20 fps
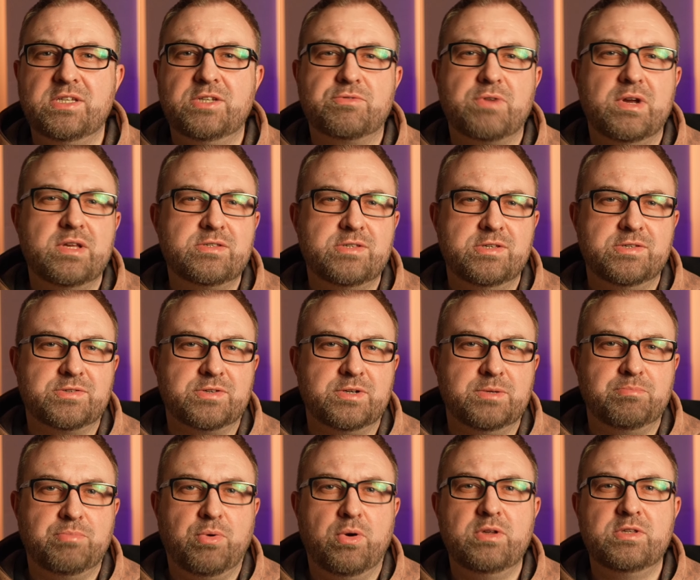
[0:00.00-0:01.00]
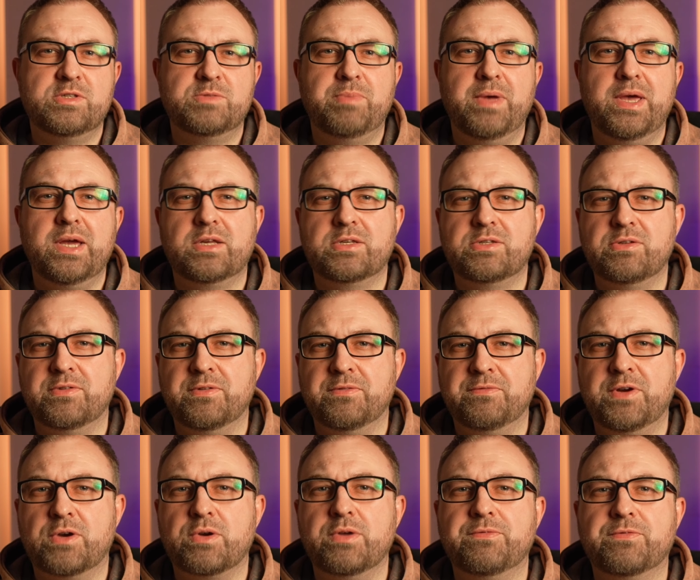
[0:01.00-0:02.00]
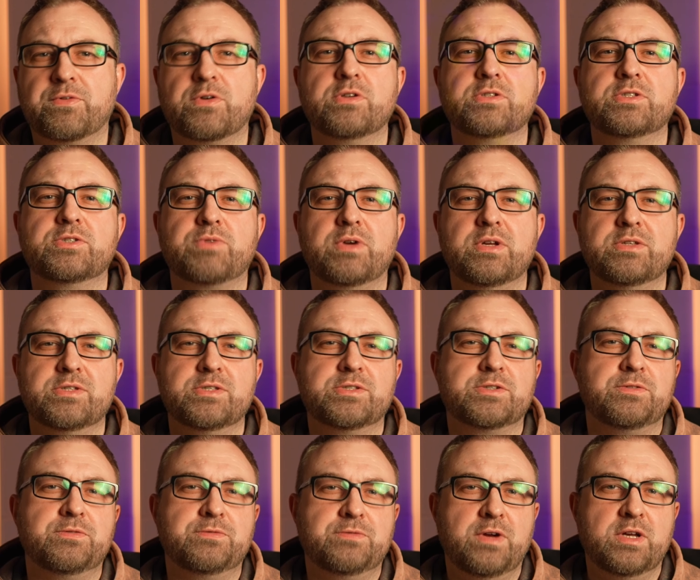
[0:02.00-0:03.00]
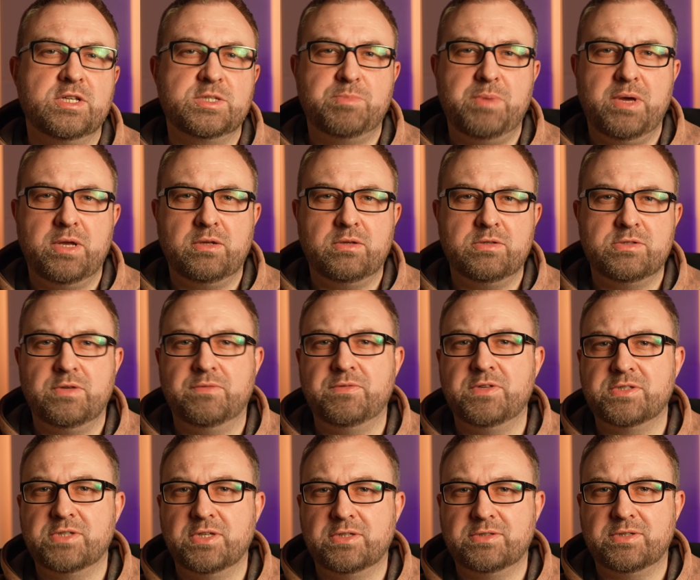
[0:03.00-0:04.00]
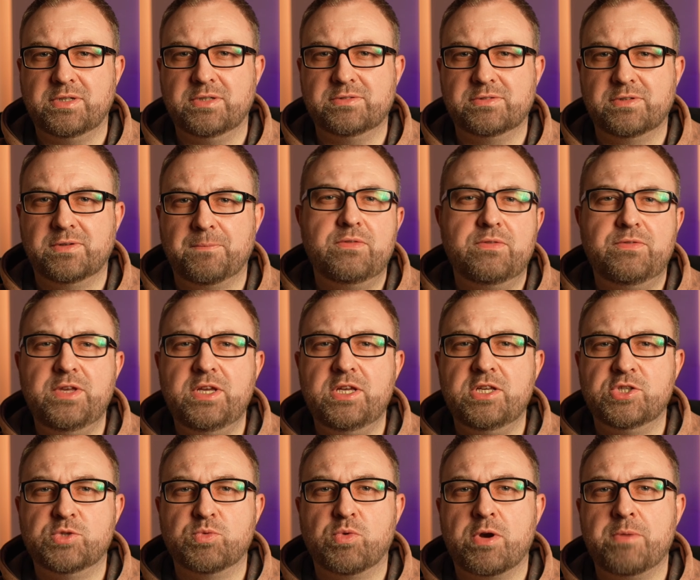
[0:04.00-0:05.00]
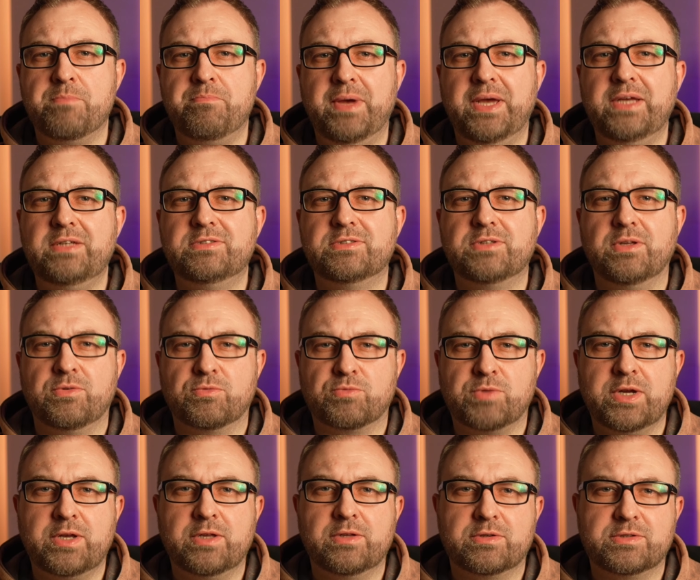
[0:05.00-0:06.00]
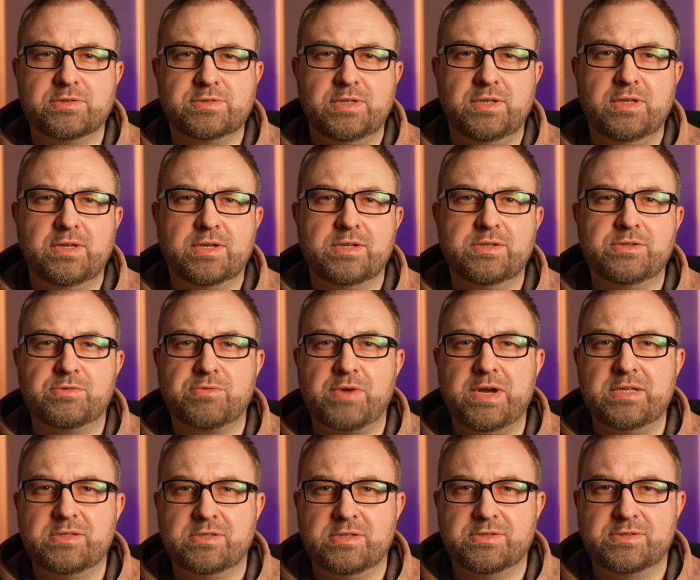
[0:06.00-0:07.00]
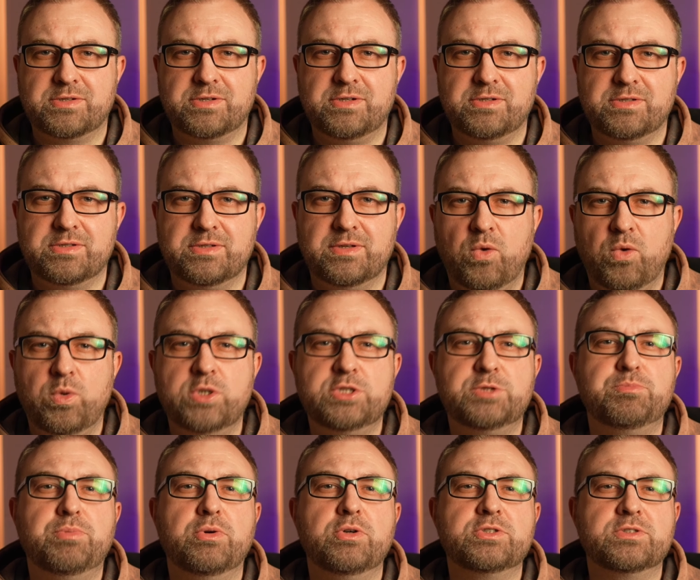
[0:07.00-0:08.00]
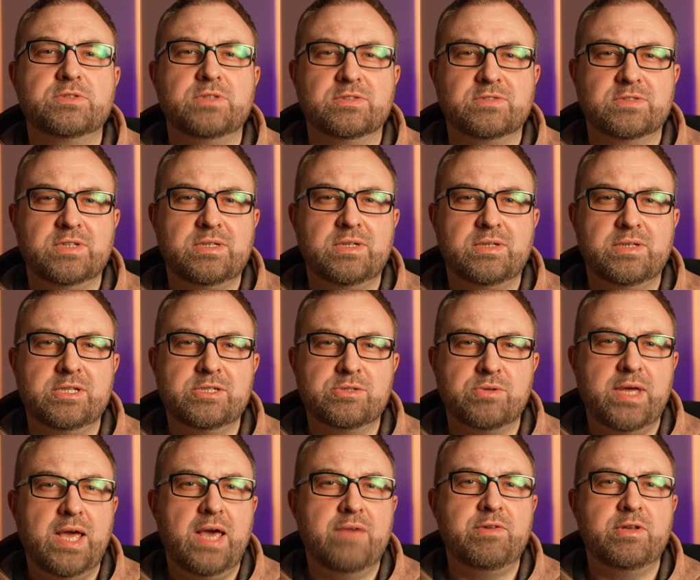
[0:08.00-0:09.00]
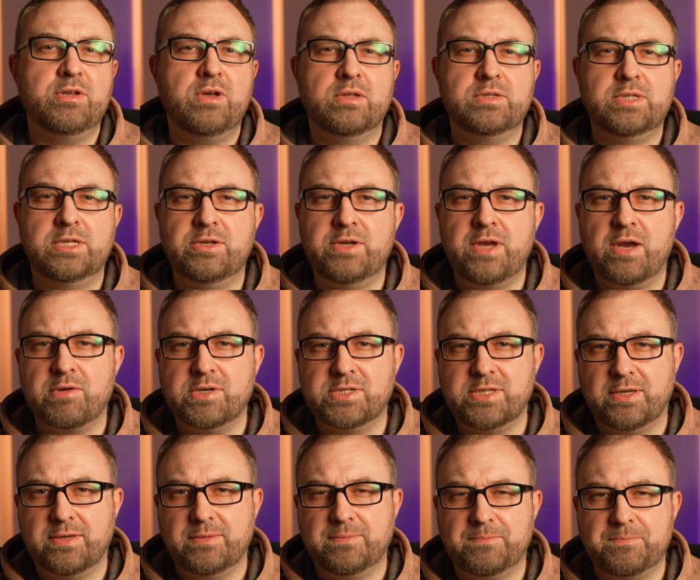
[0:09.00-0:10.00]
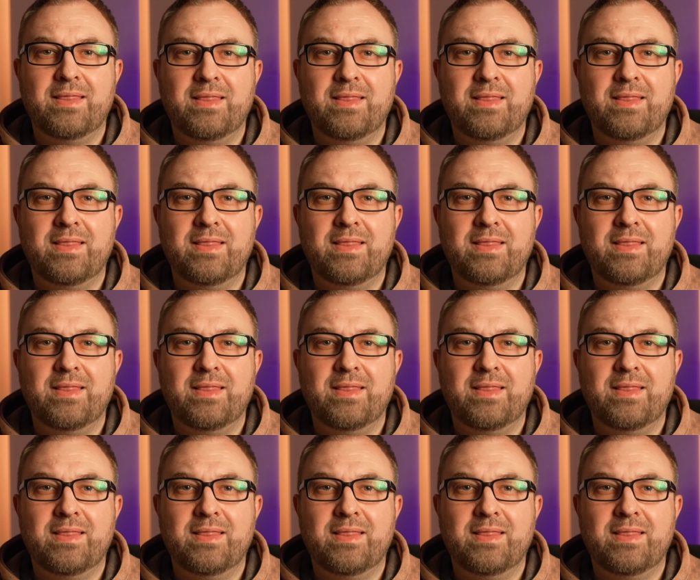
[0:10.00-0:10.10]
Transistor points back to the very first transistor fuzz pedals of the 60s. These were based on regular silicon transistors, which pushed the signal into heavy nonlinearity.